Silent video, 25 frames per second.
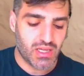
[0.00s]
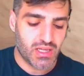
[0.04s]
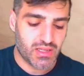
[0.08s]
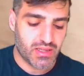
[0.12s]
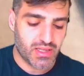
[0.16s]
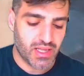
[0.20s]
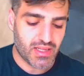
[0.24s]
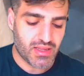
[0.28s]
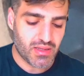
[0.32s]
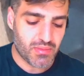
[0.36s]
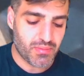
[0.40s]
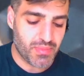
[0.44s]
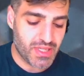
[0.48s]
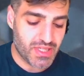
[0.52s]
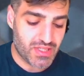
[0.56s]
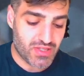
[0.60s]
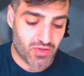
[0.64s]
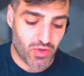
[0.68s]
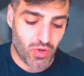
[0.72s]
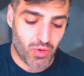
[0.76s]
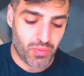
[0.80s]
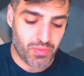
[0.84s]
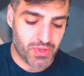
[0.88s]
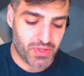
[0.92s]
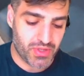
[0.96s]
Not the best
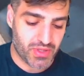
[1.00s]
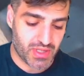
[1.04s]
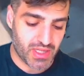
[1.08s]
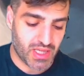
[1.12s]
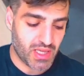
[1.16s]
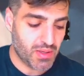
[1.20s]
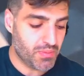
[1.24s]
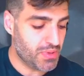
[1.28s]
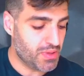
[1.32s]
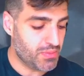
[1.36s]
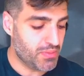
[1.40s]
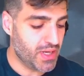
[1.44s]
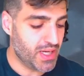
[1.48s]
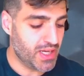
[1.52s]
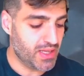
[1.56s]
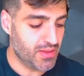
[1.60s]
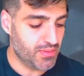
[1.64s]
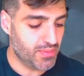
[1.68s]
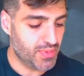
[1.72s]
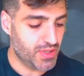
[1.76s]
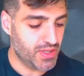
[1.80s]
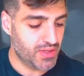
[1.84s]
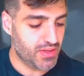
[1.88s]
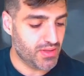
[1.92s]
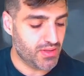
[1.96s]
opener, keep in mind,
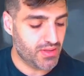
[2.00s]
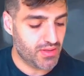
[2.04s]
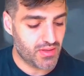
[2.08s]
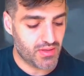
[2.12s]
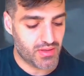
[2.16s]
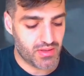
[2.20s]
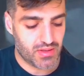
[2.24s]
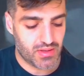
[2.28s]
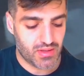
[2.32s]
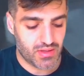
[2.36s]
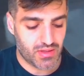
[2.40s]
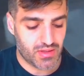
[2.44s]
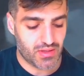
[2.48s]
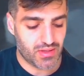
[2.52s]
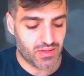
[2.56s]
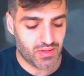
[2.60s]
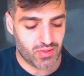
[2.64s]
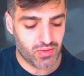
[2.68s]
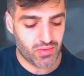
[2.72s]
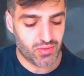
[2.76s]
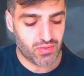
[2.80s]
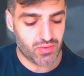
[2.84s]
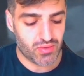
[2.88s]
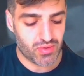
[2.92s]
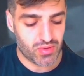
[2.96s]
but
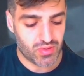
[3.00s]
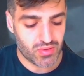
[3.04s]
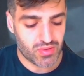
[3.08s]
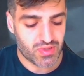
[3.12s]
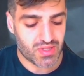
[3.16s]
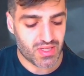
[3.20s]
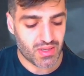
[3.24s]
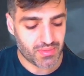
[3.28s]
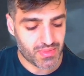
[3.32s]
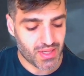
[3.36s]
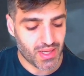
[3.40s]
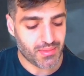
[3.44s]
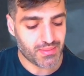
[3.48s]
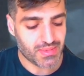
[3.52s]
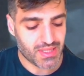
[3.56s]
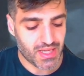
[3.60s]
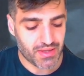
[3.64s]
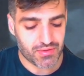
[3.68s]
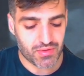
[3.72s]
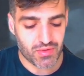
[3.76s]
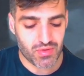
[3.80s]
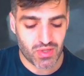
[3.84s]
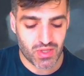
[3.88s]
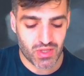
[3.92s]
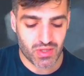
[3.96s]
you sometimes have
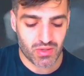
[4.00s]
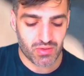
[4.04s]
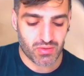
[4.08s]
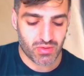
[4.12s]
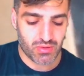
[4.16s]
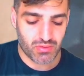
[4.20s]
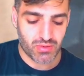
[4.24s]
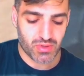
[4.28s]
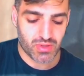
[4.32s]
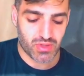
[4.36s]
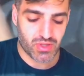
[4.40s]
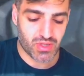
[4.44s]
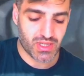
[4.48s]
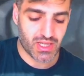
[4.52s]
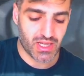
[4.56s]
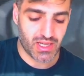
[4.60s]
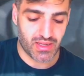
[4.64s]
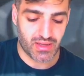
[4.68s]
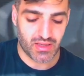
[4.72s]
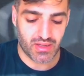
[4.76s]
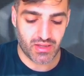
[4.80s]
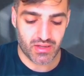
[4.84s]
to deal with what you got.